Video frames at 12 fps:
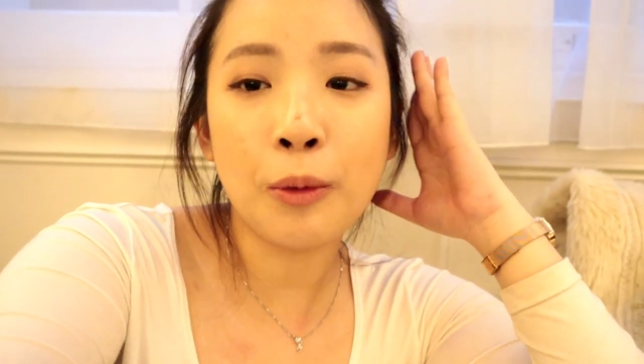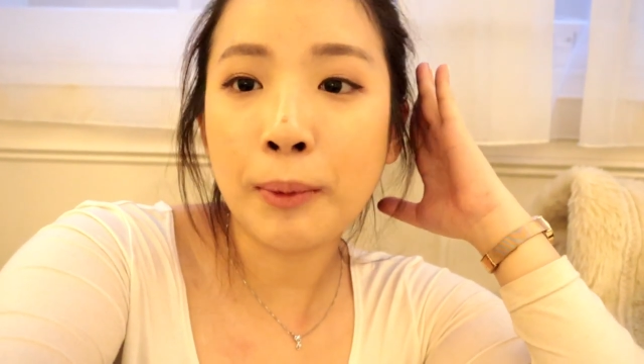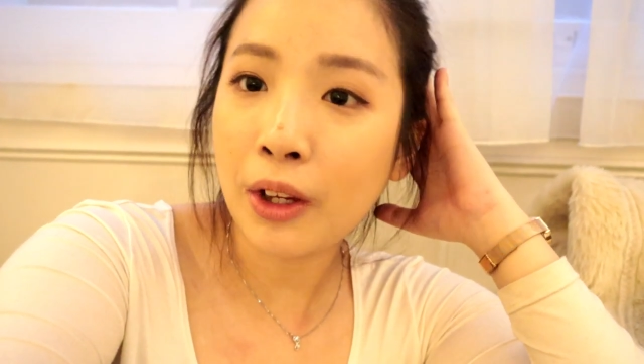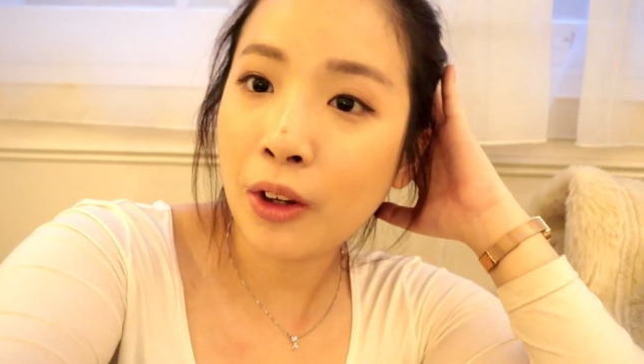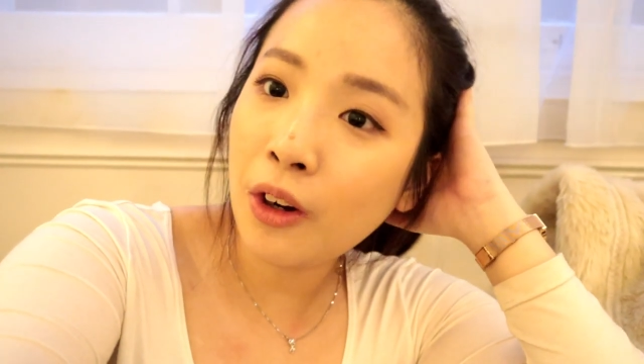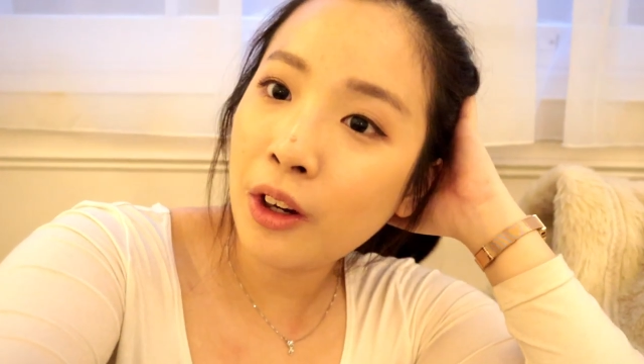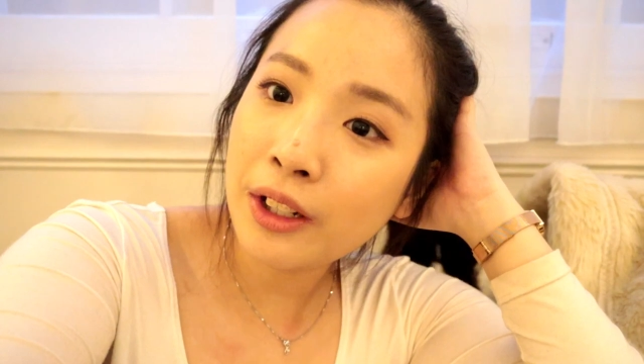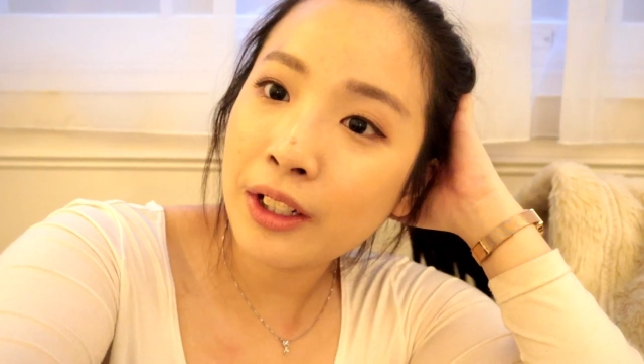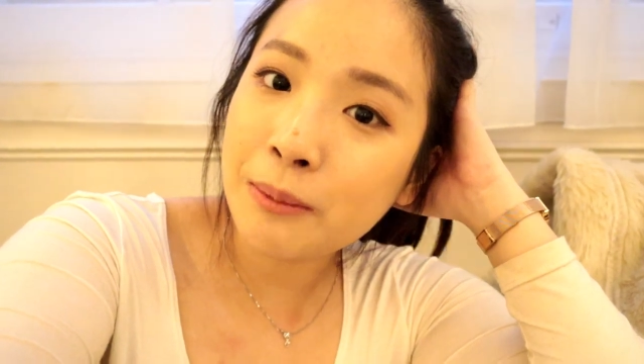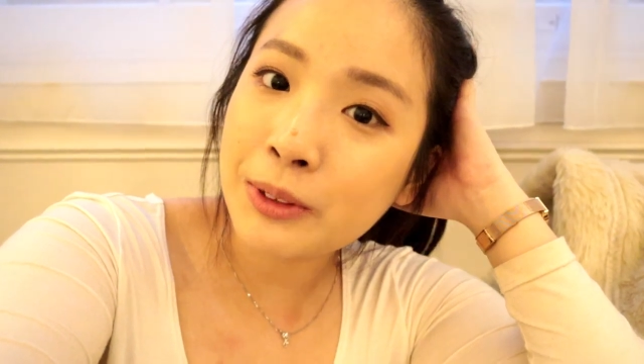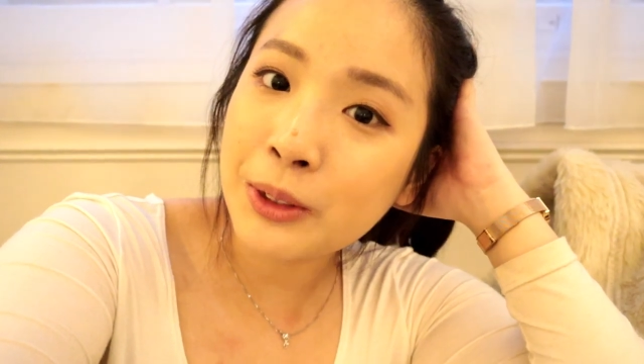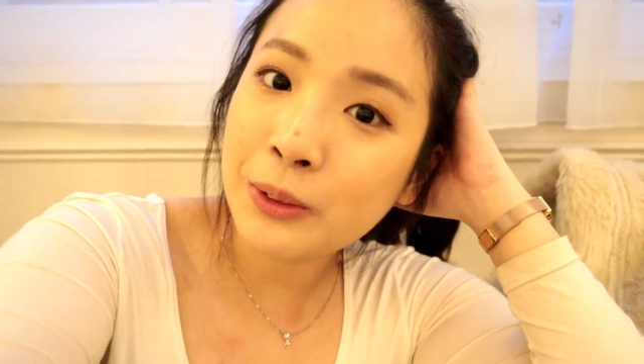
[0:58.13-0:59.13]
Oh my god,
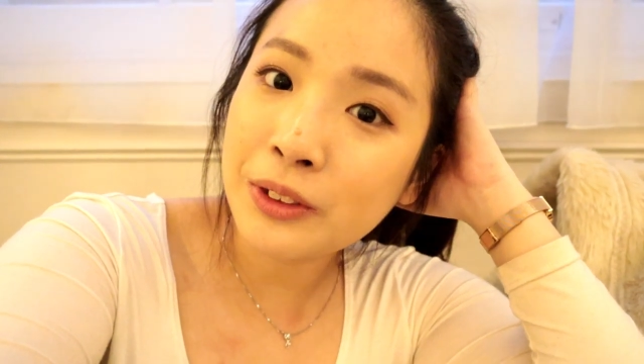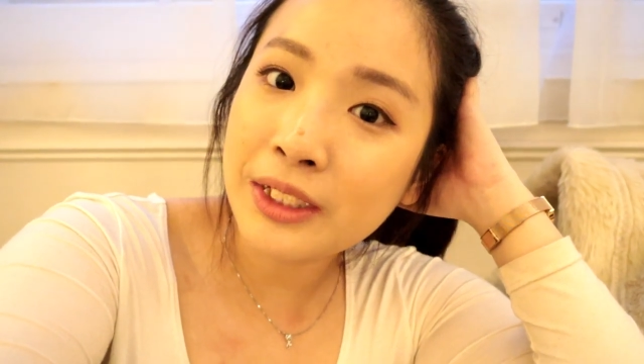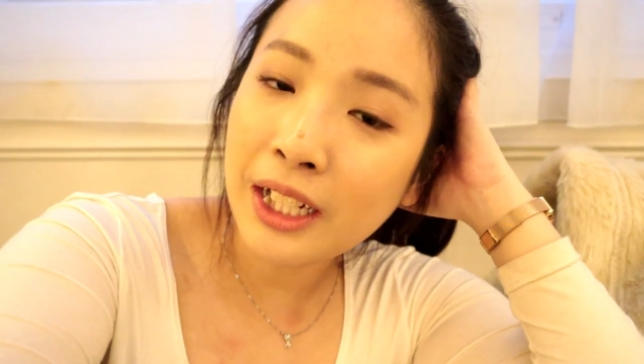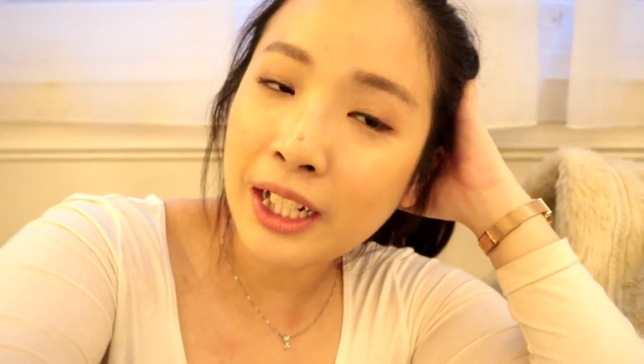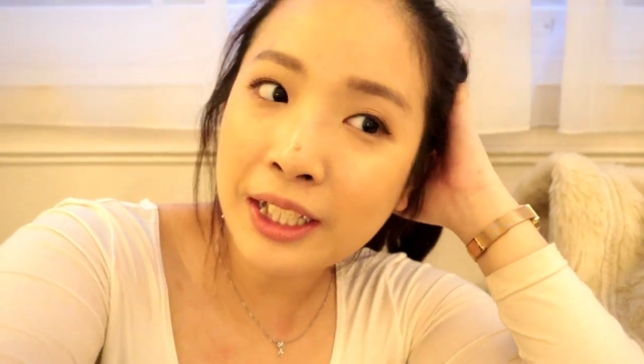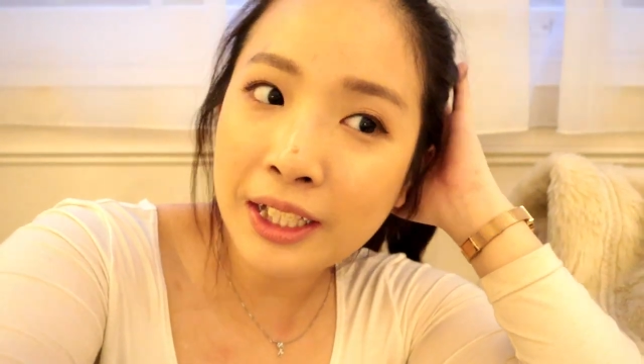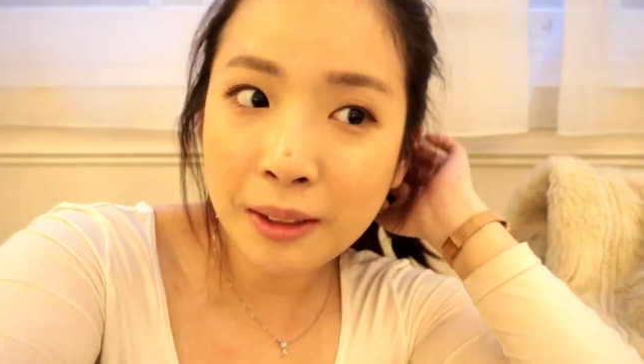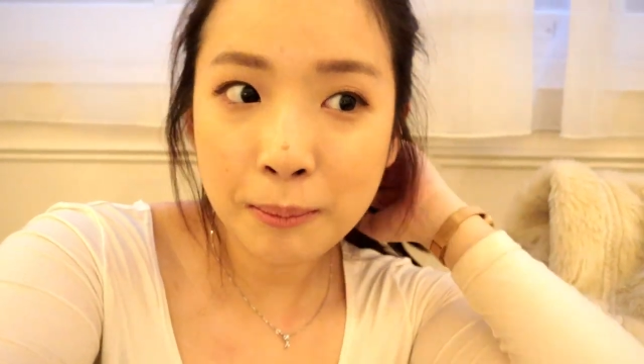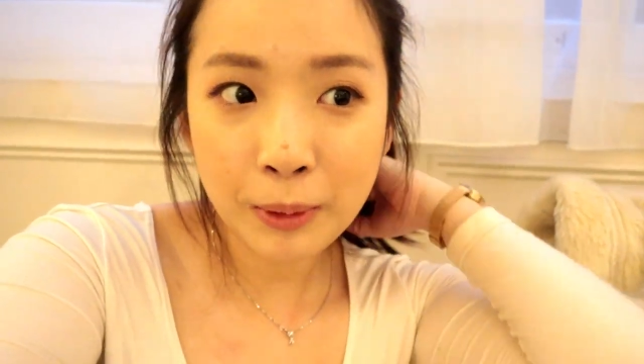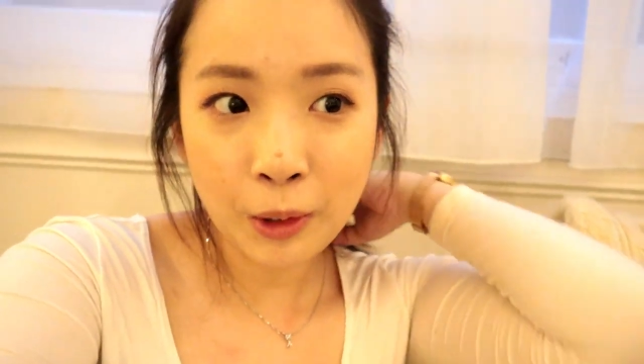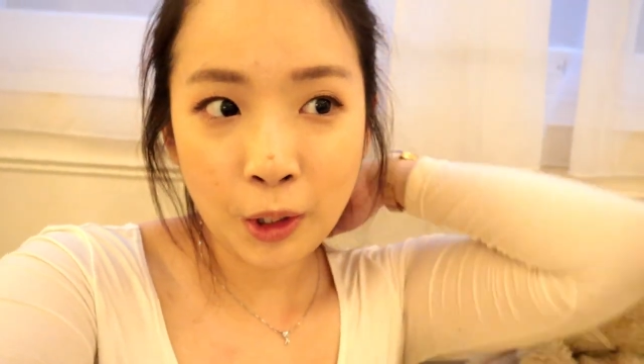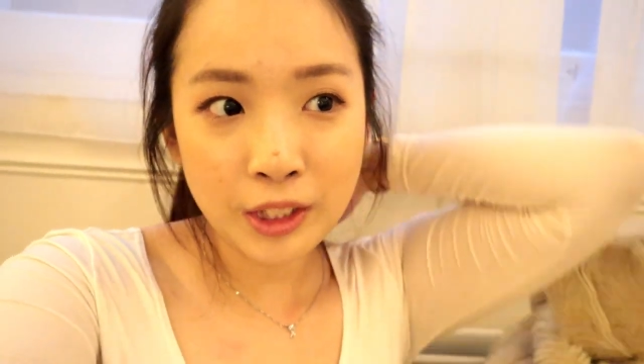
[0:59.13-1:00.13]
I'm so
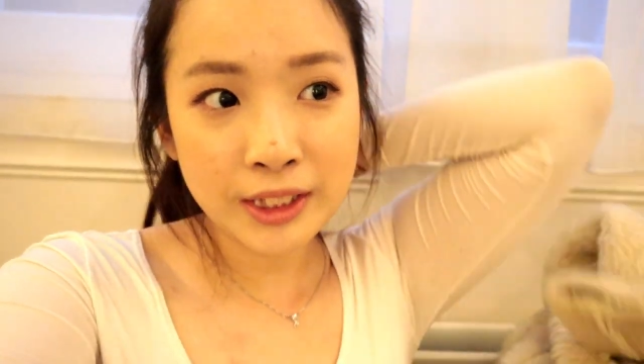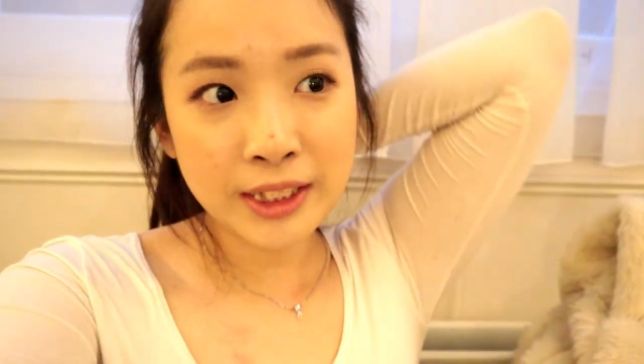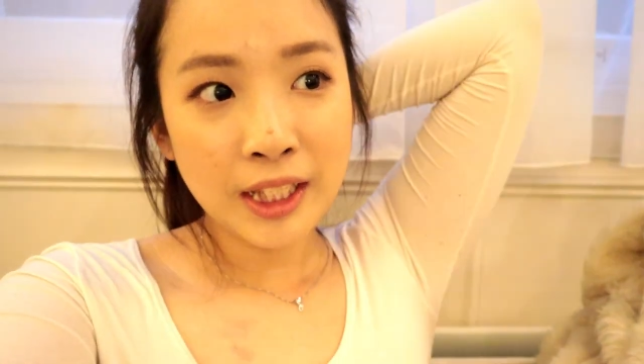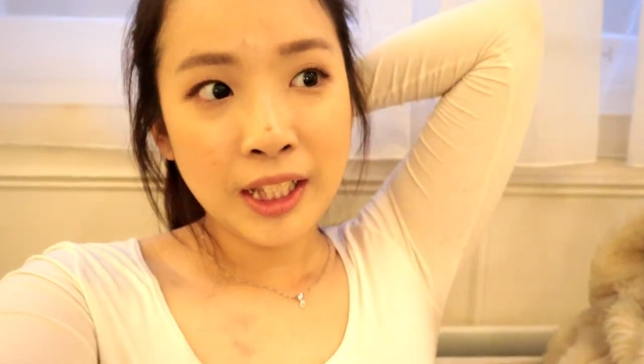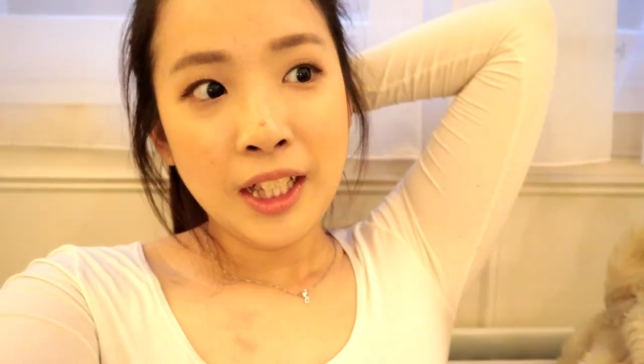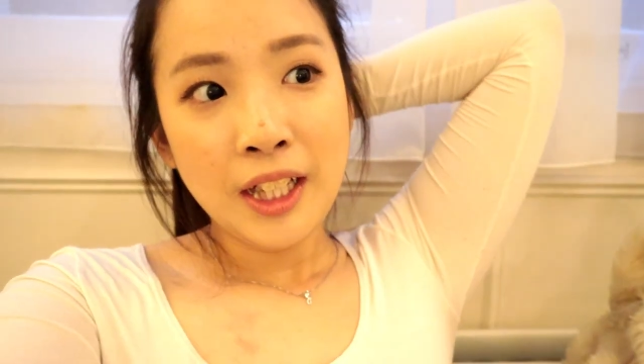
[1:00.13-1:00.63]
tired because